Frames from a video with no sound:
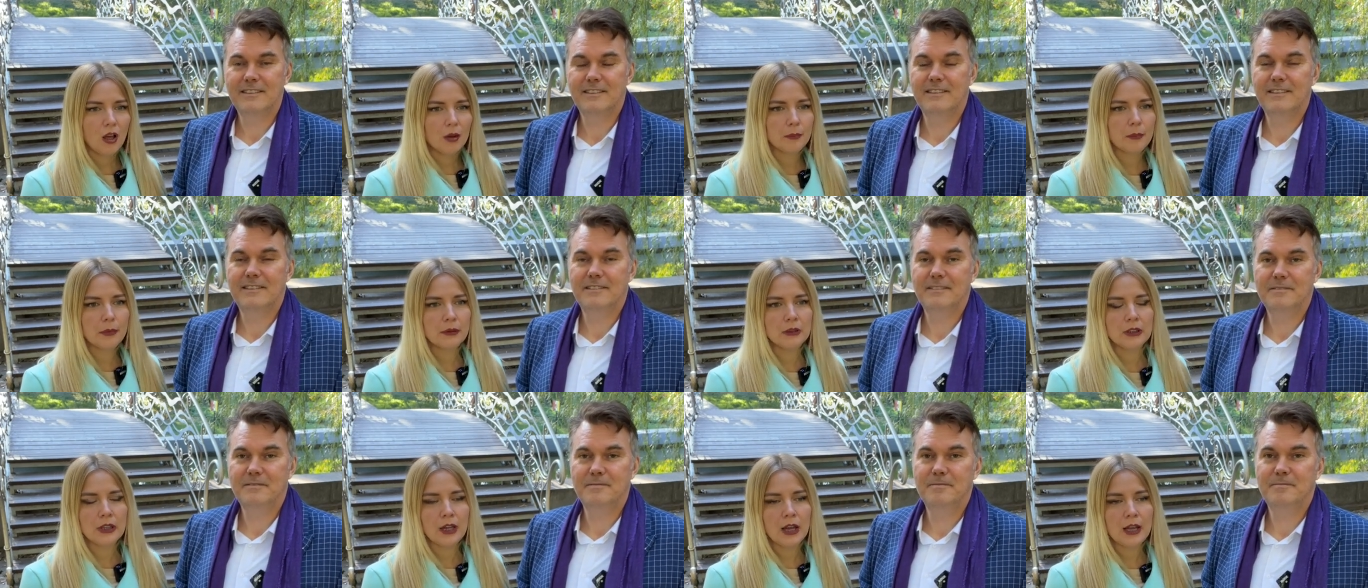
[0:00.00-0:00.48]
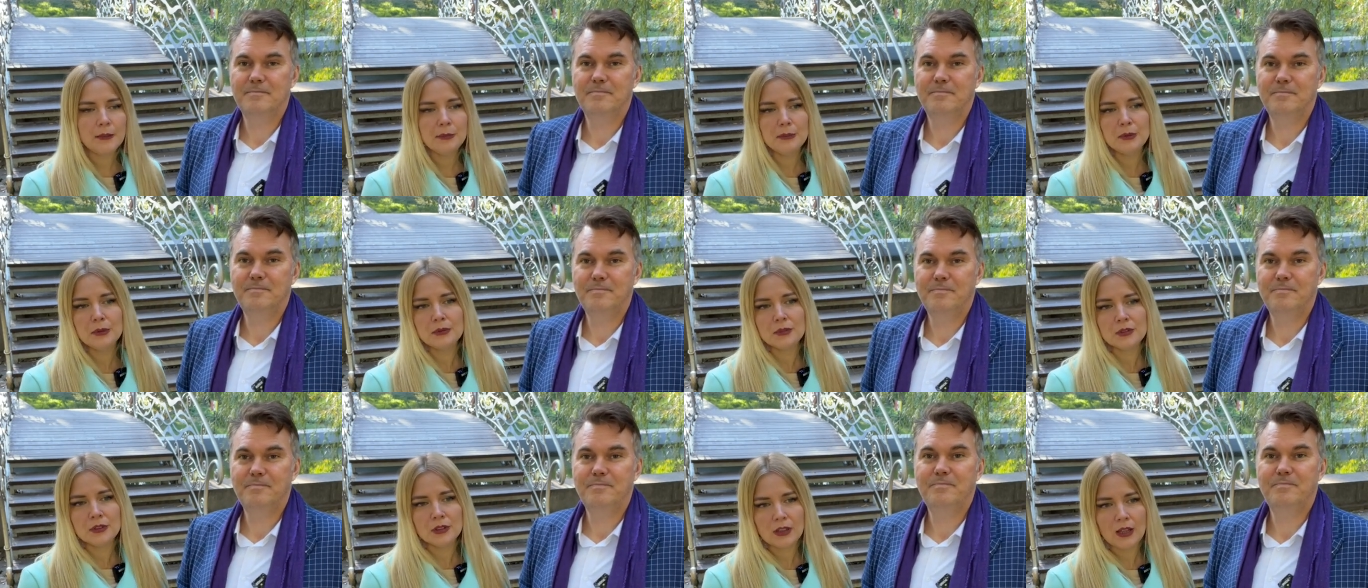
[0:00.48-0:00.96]
Speaker 1: But
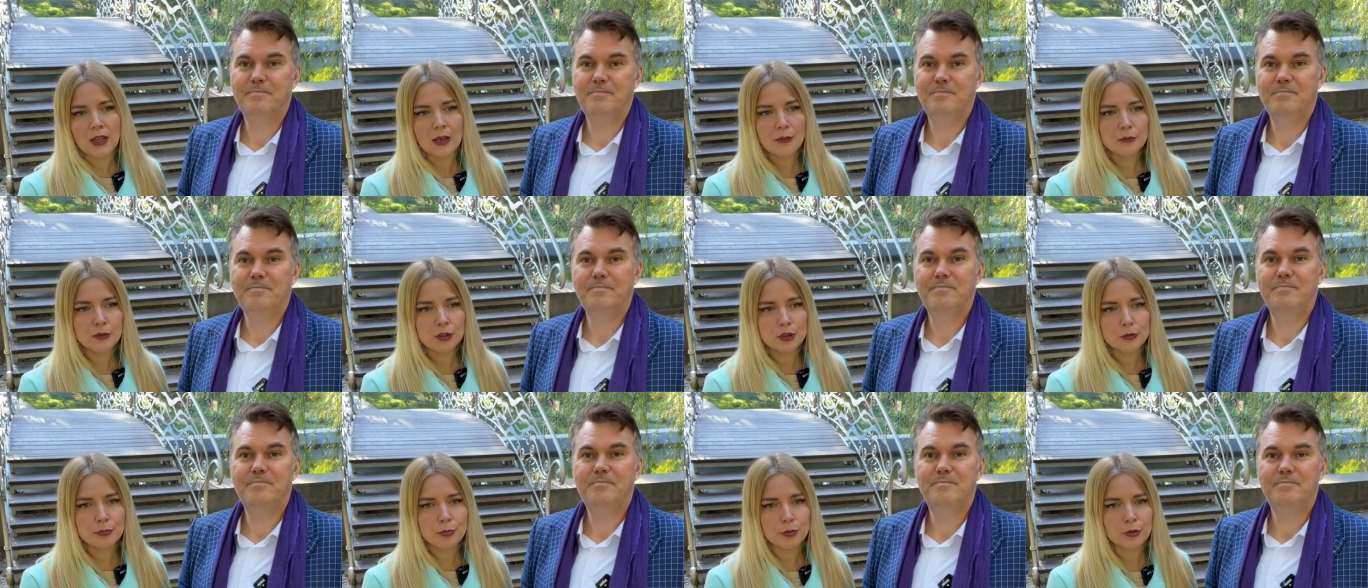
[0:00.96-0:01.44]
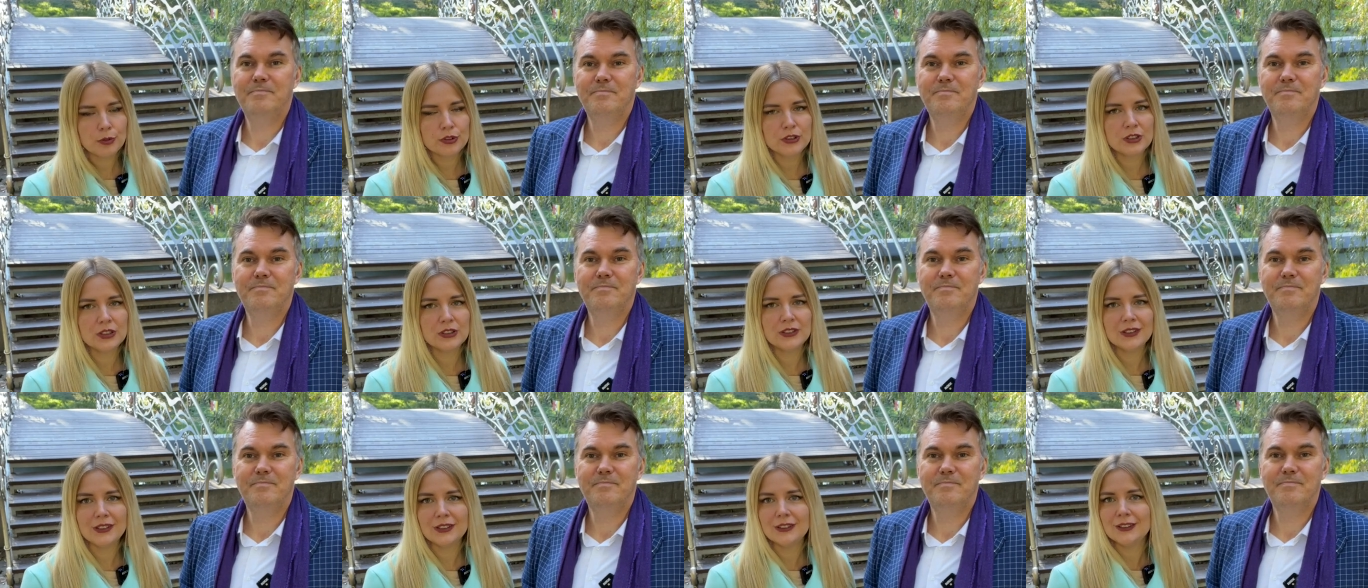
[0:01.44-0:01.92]
I'm that
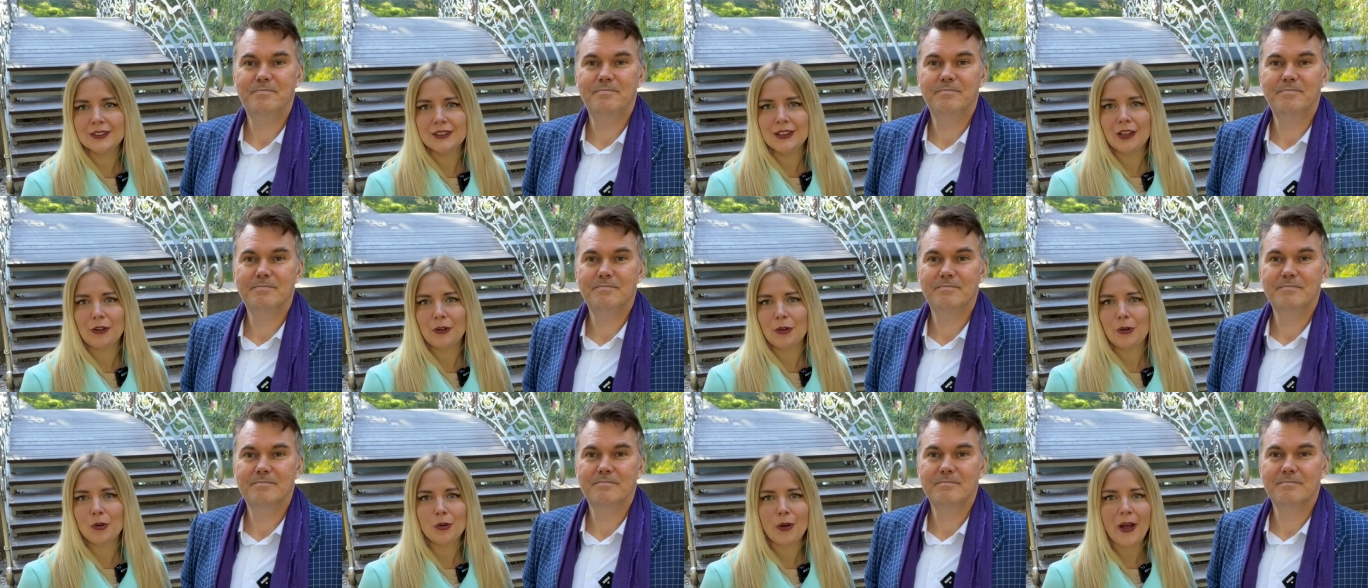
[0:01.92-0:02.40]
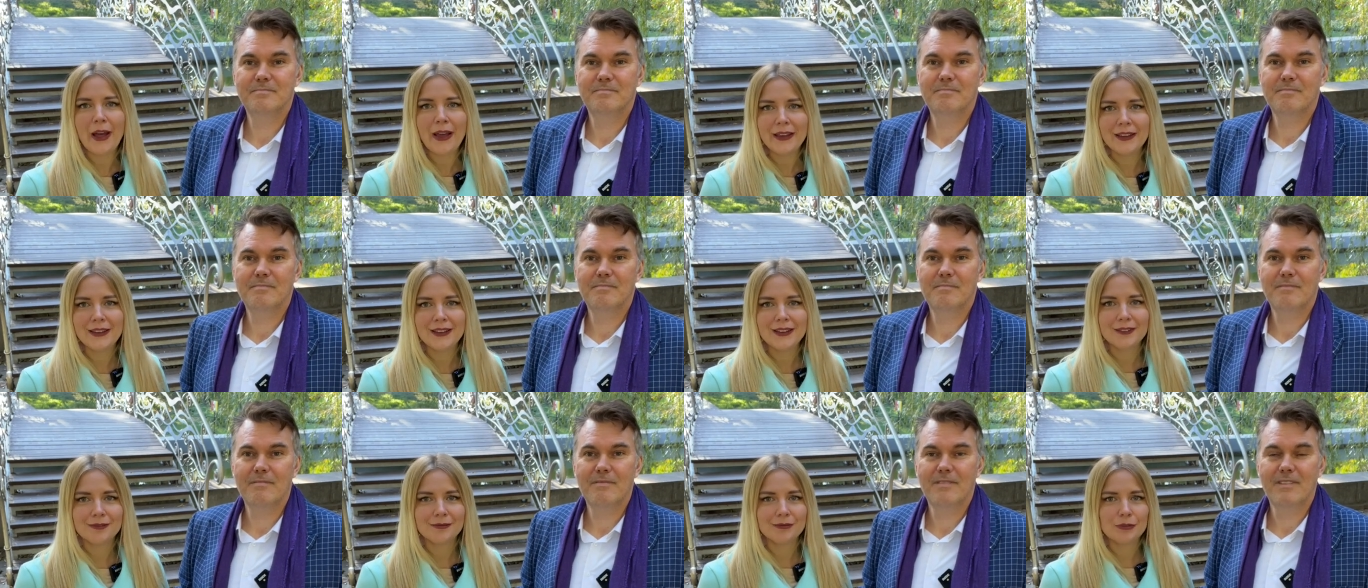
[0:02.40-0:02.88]
person that, you know,
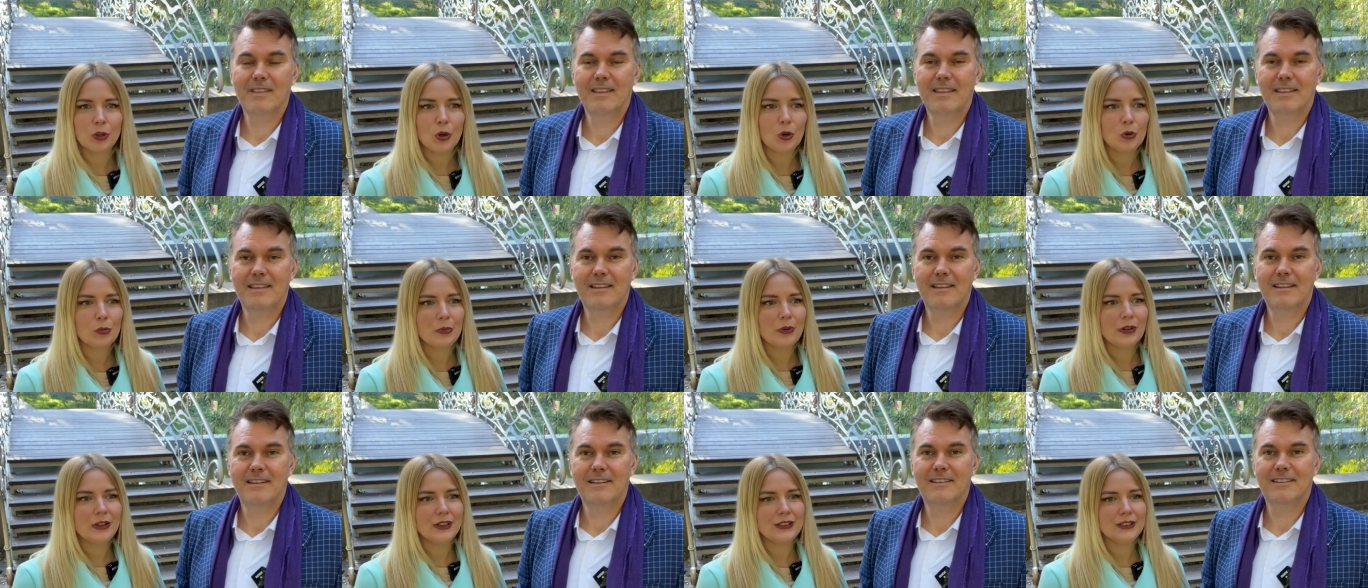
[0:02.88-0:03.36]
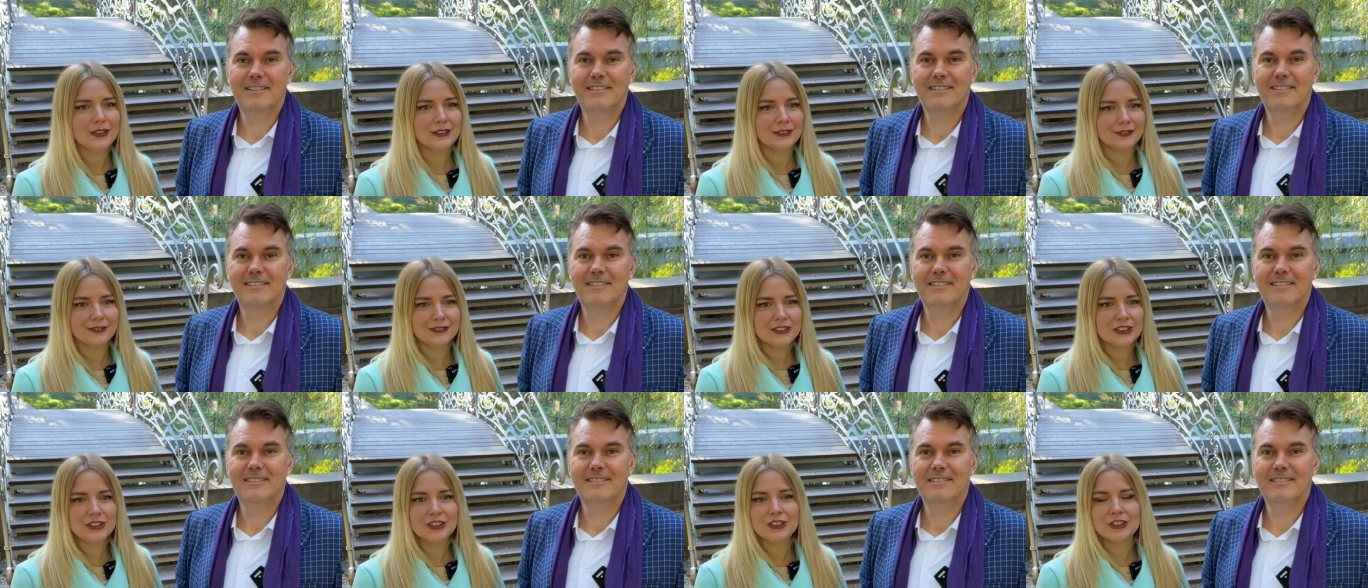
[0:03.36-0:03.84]
I normally
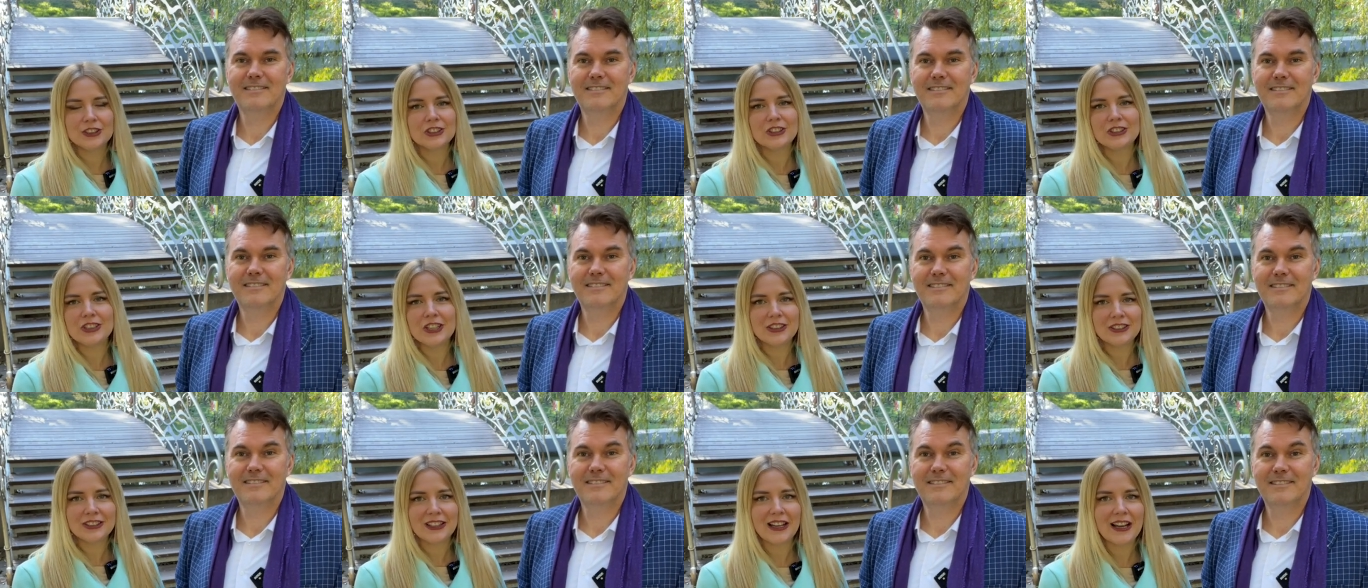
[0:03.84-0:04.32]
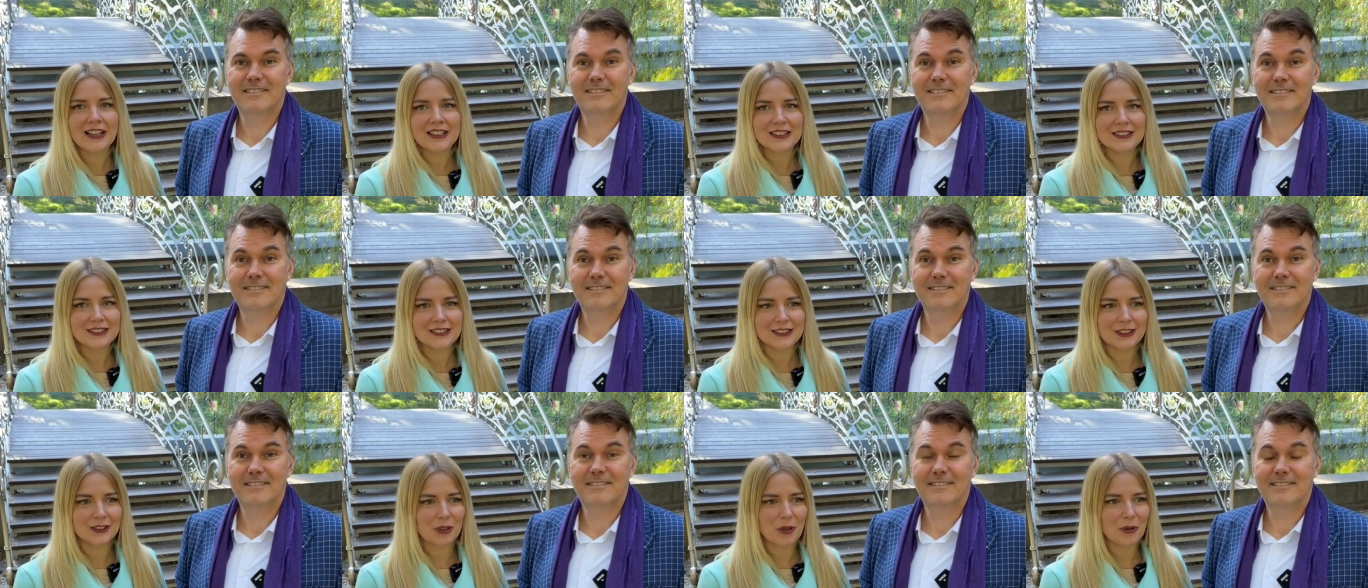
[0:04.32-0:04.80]
didn't tell
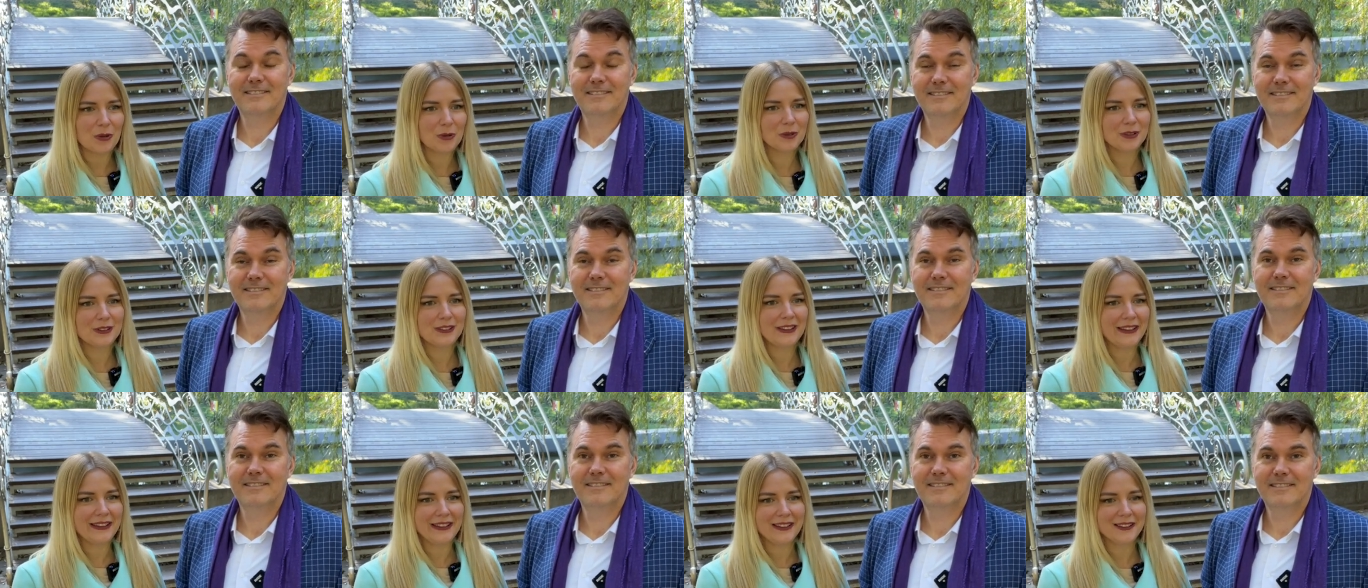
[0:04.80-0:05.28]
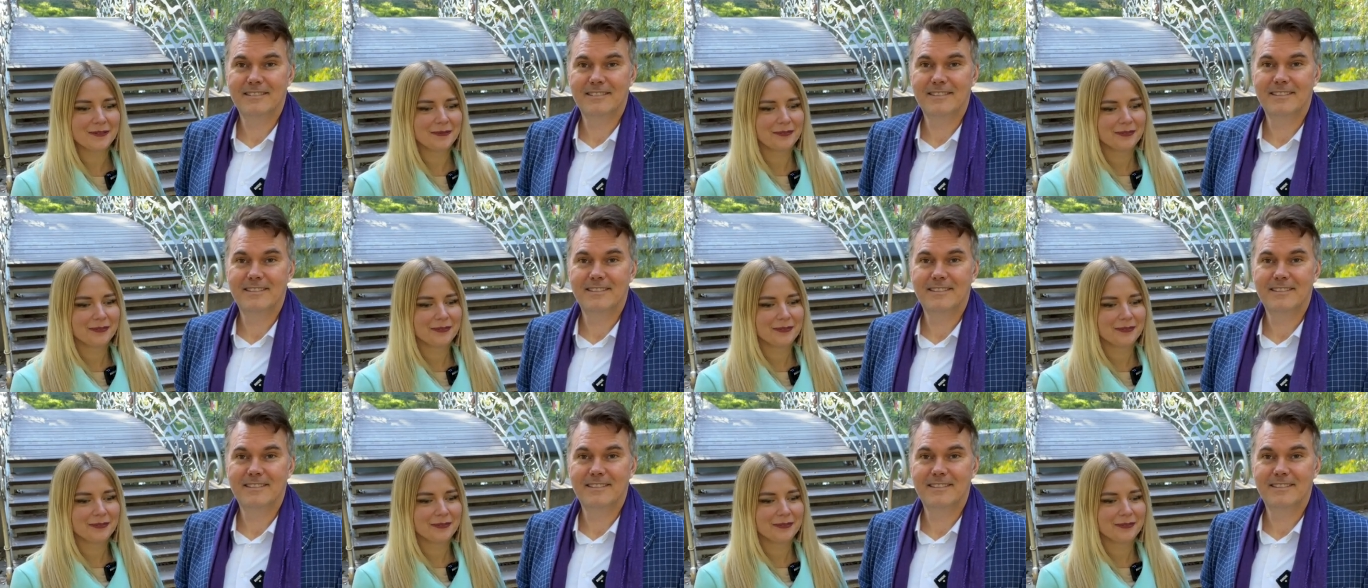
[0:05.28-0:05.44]
guys, you know, like,